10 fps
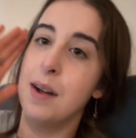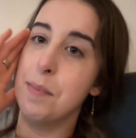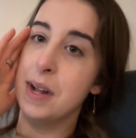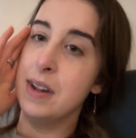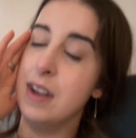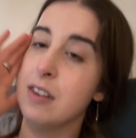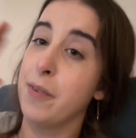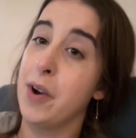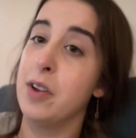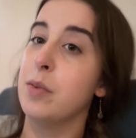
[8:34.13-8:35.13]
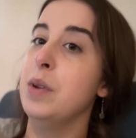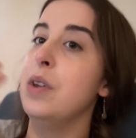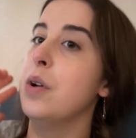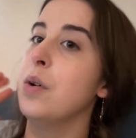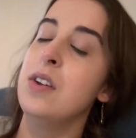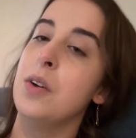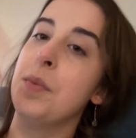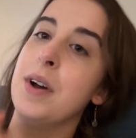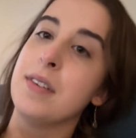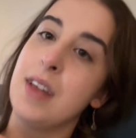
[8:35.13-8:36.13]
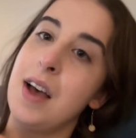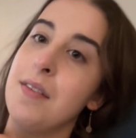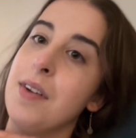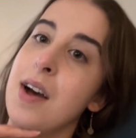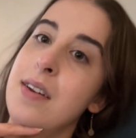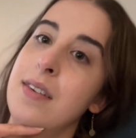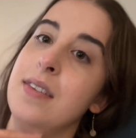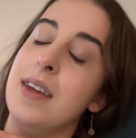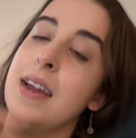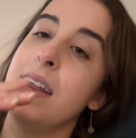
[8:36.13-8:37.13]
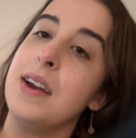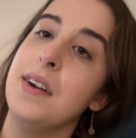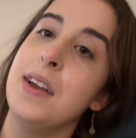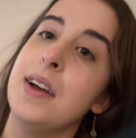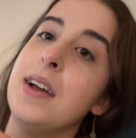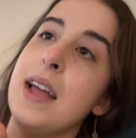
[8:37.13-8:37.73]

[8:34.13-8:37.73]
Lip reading: but as far as we know, no bugs have gotten to that area,